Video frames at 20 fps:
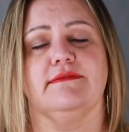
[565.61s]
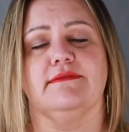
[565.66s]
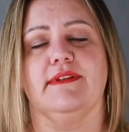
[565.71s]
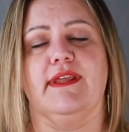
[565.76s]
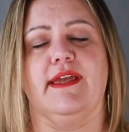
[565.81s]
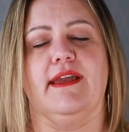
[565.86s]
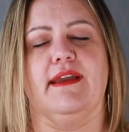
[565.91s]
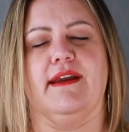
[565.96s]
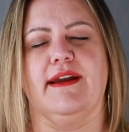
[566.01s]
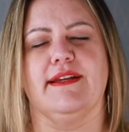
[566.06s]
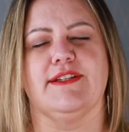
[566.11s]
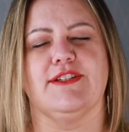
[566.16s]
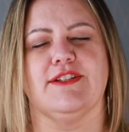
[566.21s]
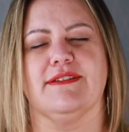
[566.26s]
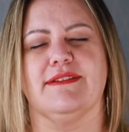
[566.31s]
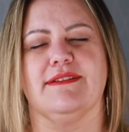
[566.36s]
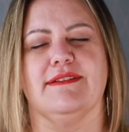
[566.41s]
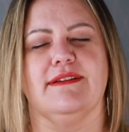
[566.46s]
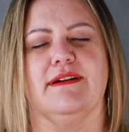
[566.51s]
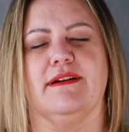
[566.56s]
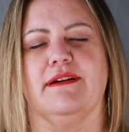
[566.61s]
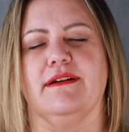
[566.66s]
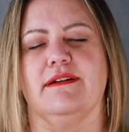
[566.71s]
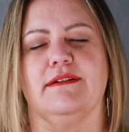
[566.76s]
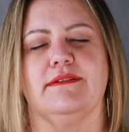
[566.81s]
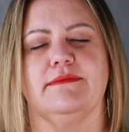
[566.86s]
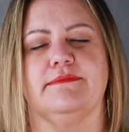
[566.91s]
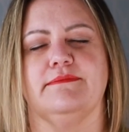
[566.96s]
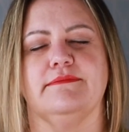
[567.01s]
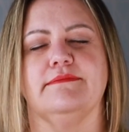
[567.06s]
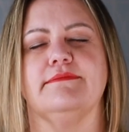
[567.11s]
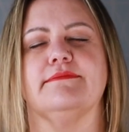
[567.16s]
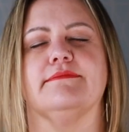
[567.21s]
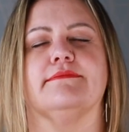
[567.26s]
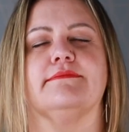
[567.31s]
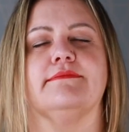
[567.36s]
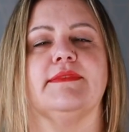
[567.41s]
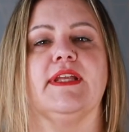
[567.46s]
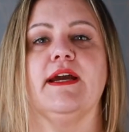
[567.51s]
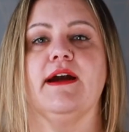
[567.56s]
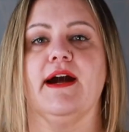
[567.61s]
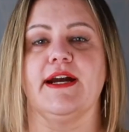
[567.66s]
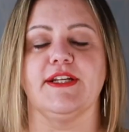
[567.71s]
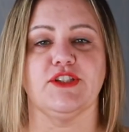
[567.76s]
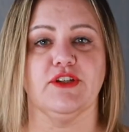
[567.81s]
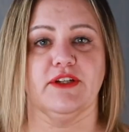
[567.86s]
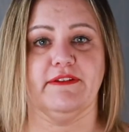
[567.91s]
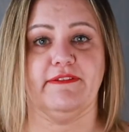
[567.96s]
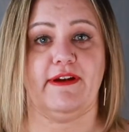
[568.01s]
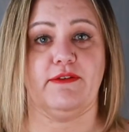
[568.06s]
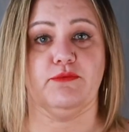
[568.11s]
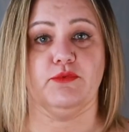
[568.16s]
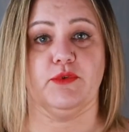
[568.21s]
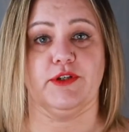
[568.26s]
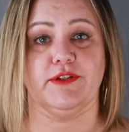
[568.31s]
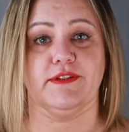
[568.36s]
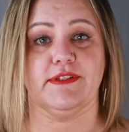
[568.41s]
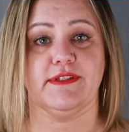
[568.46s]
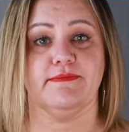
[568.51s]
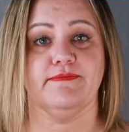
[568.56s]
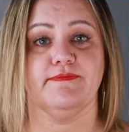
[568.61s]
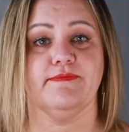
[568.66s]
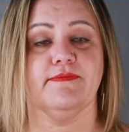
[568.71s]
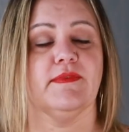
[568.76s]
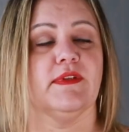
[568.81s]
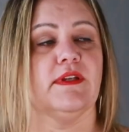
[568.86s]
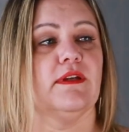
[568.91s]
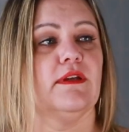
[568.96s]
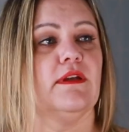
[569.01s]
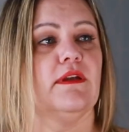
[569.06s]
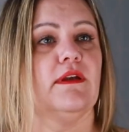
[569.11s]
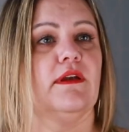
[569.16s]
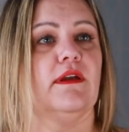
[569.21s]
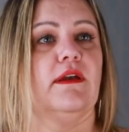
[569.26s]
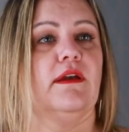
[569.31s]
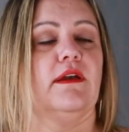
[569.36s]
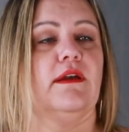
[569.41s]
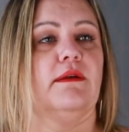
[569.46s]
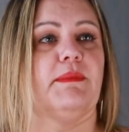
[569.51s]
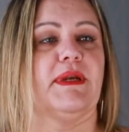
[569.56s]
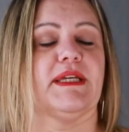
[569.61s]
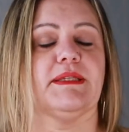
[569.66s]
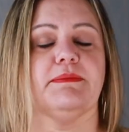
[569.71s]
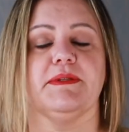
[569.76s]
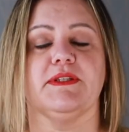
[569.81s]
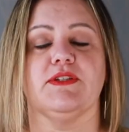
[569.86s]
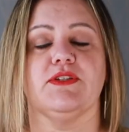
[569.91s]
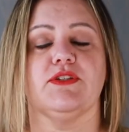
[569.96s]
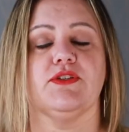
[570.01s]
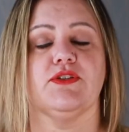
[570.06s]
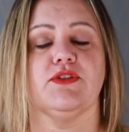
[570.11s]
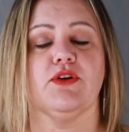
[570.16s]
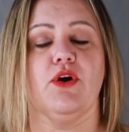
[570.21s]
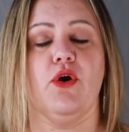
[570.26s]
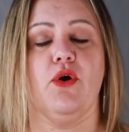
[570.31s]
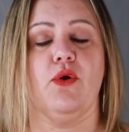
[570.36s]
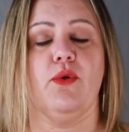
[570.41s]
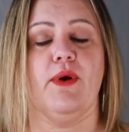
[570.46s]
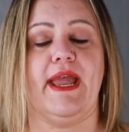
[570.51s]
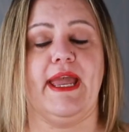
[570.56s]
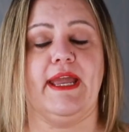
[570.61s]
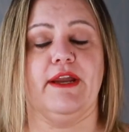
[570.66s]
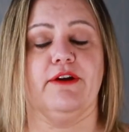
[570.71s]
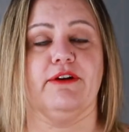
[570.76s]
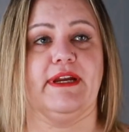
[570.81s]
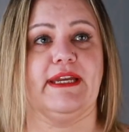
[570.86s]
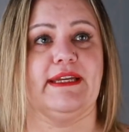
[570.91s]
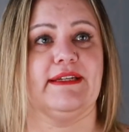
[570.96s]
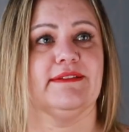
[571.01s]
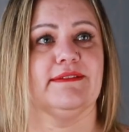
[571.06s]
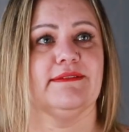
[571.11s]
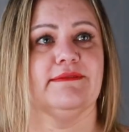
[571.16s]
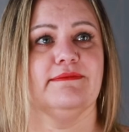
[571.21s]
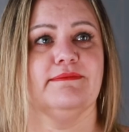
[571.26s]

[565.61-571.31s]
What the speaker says: I don't even have words. It makes me so angry.